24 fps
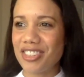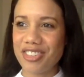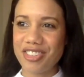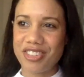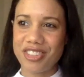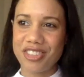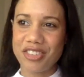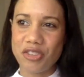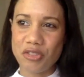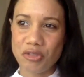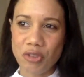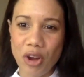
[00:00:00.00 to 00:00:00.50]

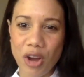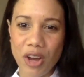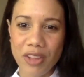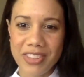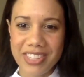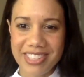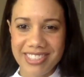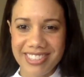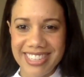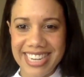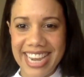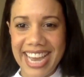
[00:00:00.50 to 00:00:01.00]
just to draw
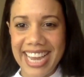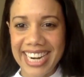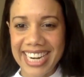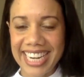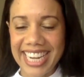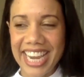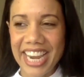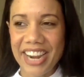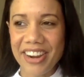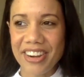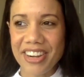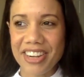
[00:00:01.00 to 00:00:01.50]
the
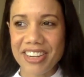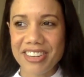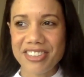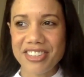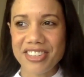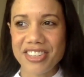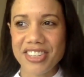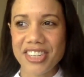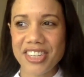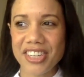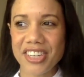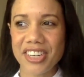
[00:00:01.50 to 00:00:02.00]
static
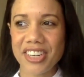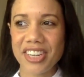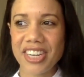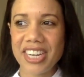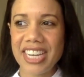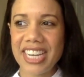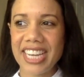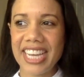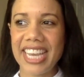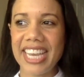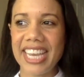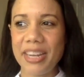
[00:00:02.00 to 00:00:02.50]
character
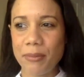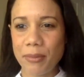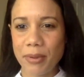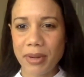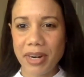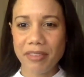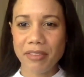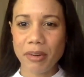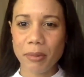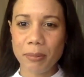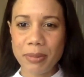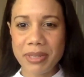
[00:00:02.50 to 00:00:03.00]
in
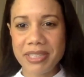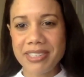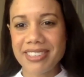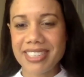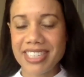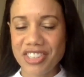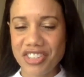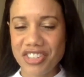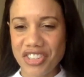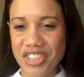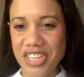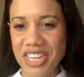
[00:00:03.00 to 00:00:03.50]
whatever
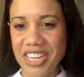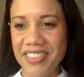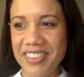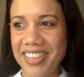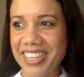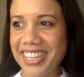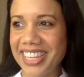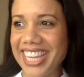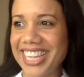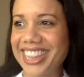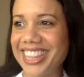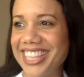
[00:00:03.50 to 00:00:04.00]
position and
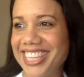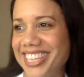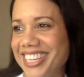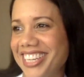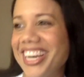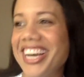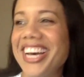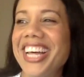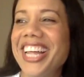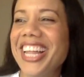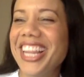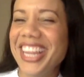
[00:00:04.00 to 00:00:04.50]
then let
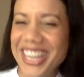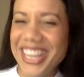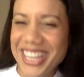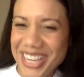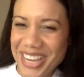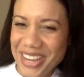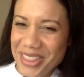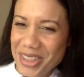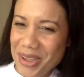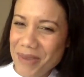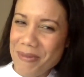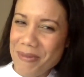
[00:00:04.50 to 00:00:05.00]
the the other